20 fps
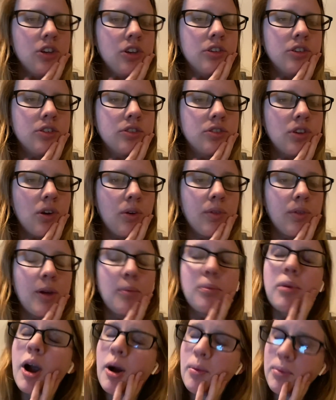So that
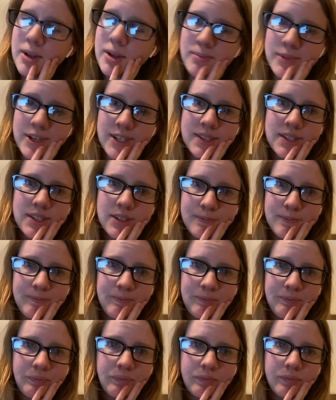probably means
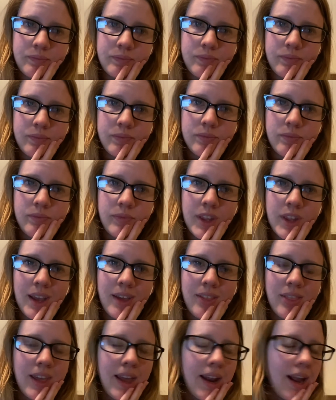
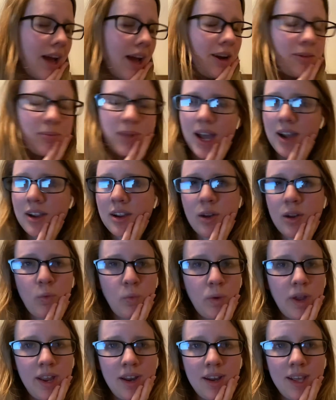that I am not going to
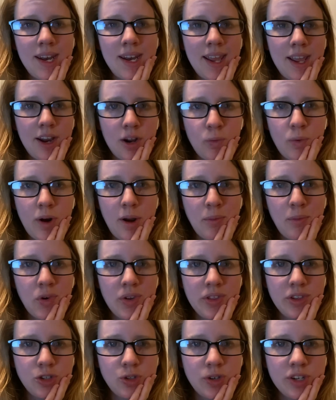win NaNoWriMo in
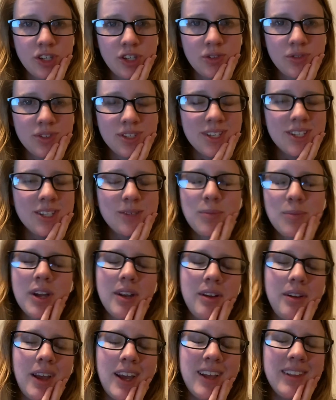the traditional sense.
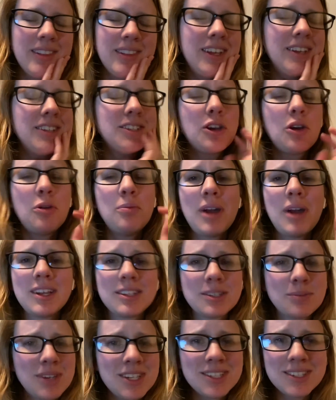But let's go back
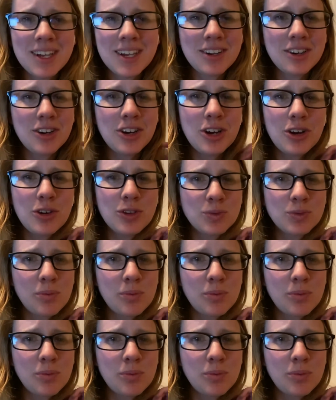to my secondary goals.